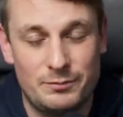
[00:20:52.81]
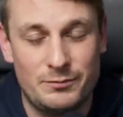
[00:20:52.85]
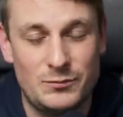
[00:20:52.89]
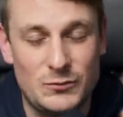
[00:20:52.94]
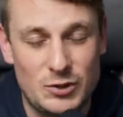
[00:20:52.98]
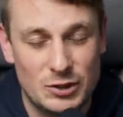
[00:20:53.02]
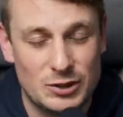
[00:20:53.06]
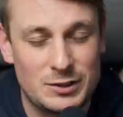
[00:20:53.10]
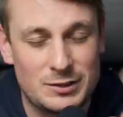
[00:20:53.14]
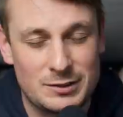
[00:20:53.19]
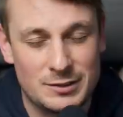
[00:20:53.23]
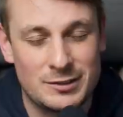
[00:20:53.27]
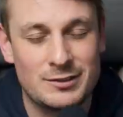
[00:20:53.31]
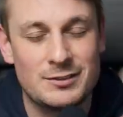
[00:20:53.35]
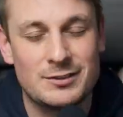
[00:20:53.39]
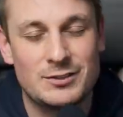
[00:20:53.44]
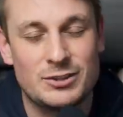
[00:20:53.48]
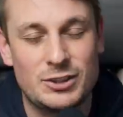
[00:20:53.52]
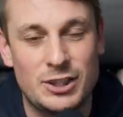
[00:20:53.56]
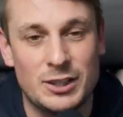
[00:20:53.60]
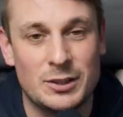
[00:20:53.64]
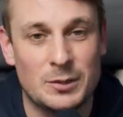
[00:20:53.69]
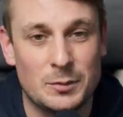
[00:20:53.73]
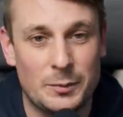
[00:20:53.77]
Just
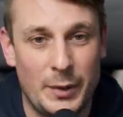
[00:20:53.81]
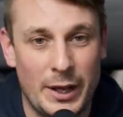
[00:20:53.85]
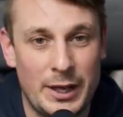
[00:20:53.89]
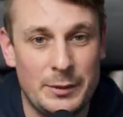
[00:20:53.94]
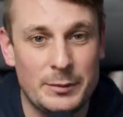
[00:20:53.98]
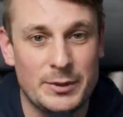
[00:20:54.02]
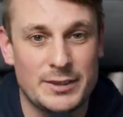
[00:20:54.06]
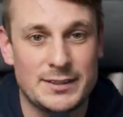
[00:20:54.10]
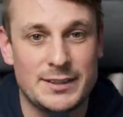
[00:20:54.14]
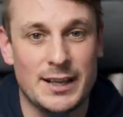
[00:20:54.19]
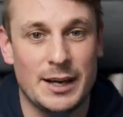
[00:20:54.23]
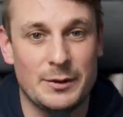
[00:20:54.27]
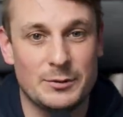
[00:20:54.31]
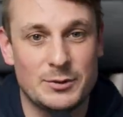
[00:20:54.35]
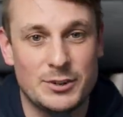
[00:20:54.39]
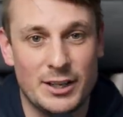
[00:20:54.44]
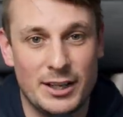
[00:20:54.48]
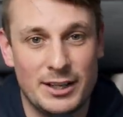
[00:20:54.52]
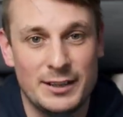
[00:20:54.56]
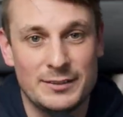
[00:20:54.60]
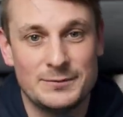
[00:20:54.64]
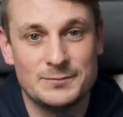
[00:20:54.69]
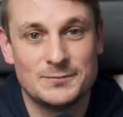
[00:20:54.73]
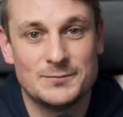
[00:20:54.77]
chill, baby steps,
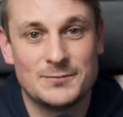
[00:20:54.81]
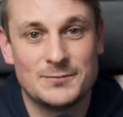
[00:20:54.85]
yeah?